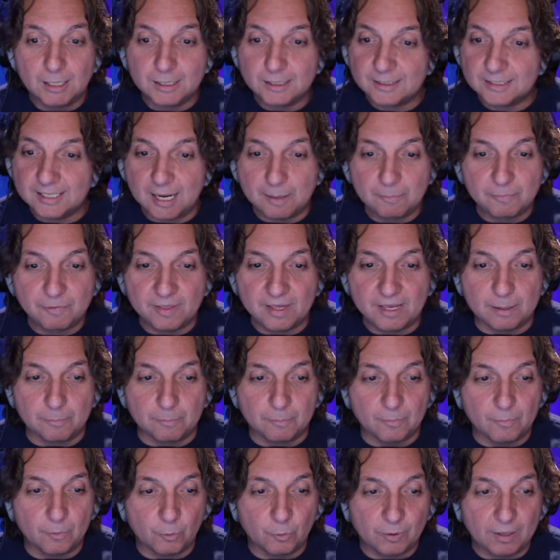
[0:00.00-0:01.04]
Same
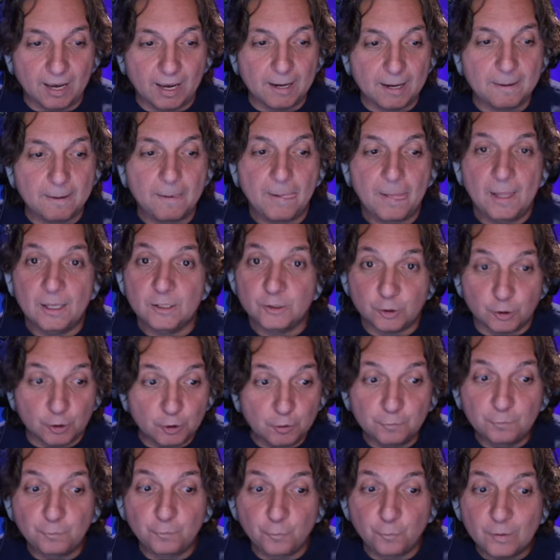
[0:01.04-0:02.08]
theme, okay? So
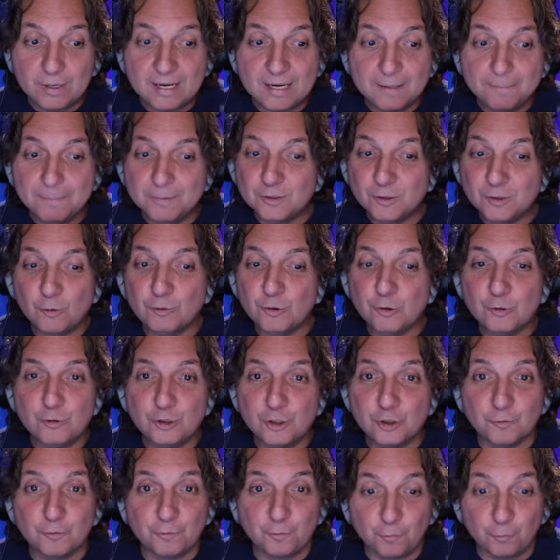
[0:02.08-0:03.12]
you're free, but don't
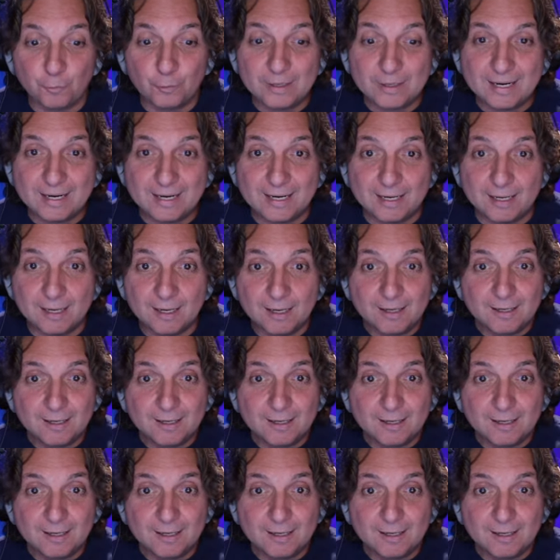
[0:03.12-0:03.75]
use your free